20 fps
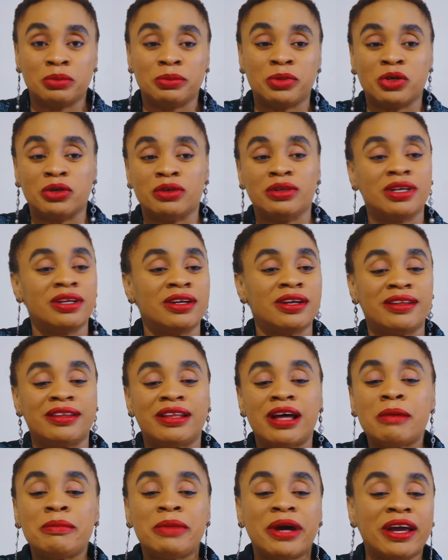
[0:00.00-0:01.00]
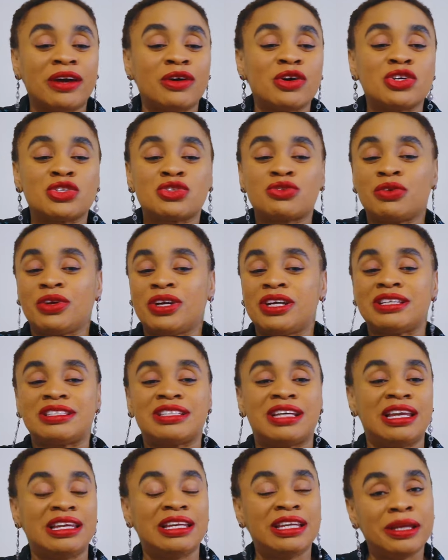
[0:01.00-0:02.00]
But that by God's grace
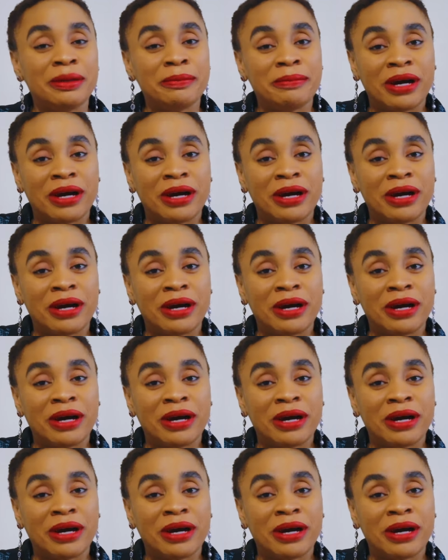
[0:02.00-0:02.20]
and leaning